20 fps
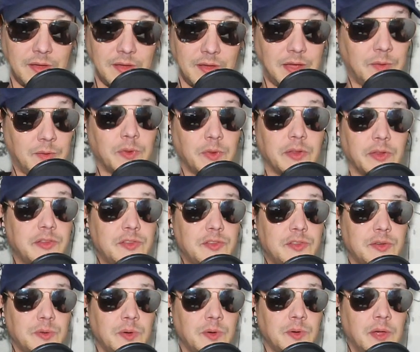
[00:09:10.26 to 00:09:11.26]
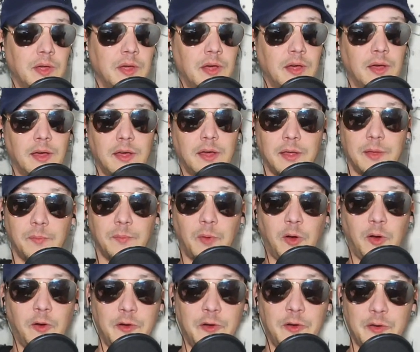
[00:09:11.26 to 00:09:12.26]
I really do. Her and
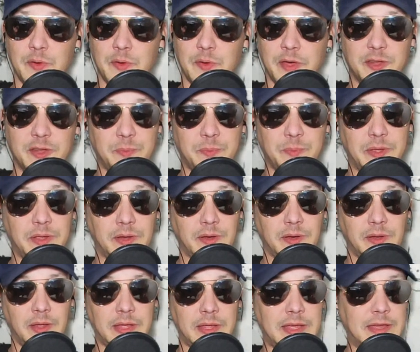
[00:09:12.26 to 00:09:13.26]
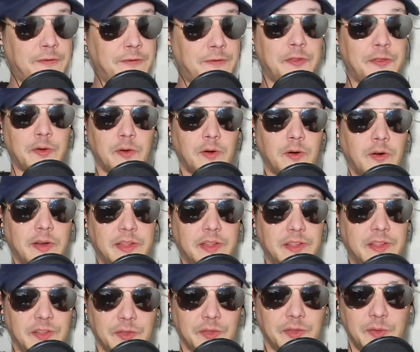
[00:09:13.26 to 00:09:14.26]
her new husband, if there are
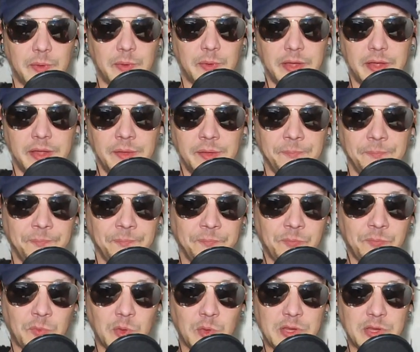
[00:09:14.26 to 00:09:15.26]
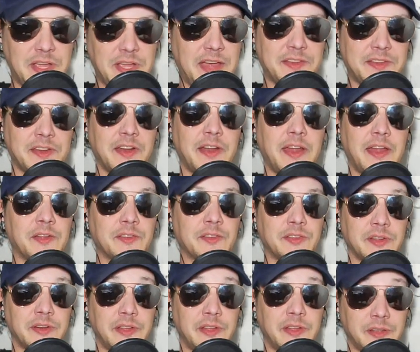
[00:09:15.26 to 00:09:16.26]
kids on the way, she hasn't announced
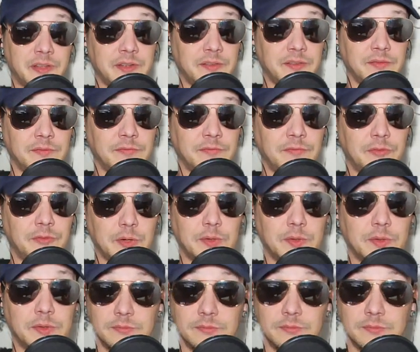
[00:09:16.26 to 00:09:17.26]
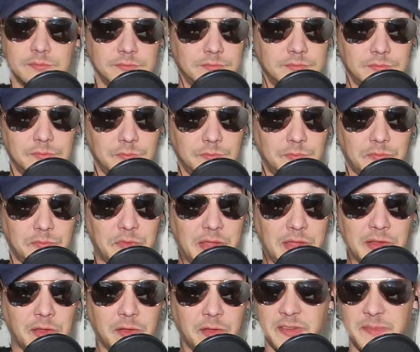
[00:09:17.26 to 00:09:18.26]
anything, so that's
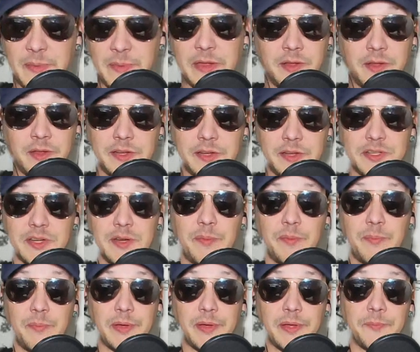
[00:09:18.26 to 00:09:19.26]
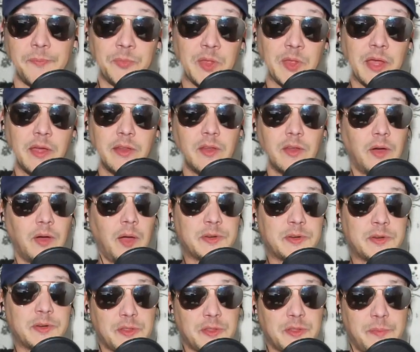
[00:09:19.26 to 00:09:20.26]
all speculation. But no, I
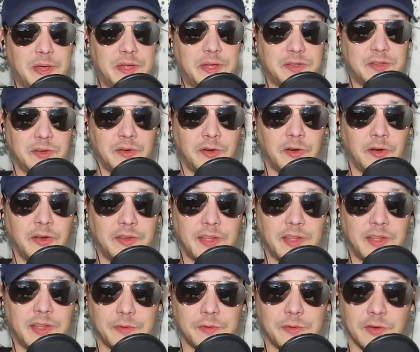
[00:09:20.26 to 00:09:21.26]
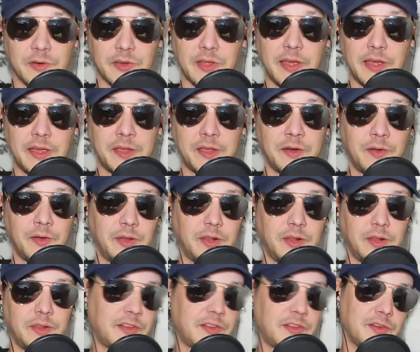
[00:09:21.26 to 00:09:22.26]
wish her the best in her endeavors. I can only
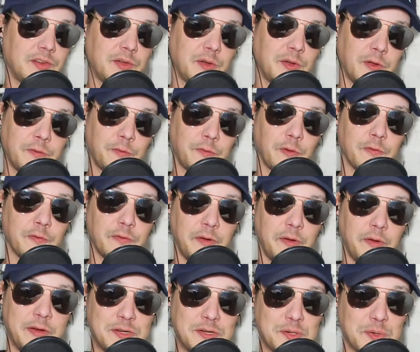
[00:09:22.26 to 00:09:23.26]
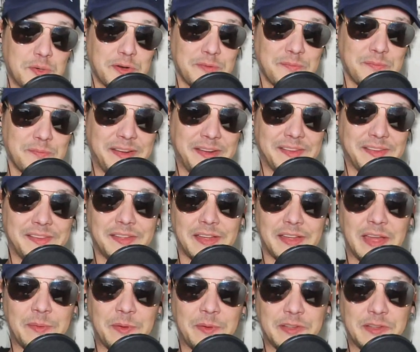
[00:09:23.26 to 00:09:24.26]
listen to her for a very short amount of
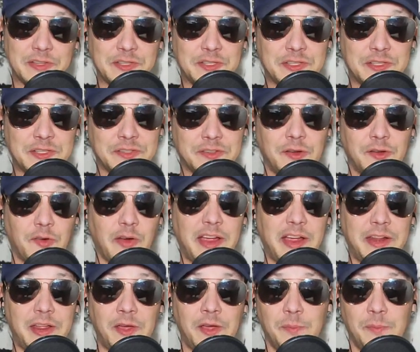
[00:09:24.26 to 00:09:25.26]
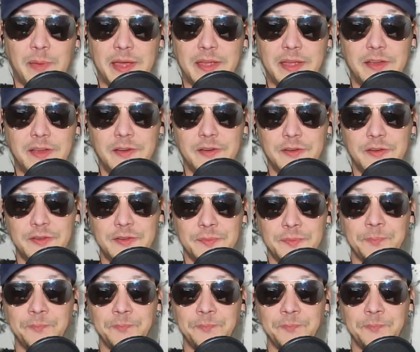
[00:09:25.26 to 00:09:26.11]
time because it's just grating on my ears,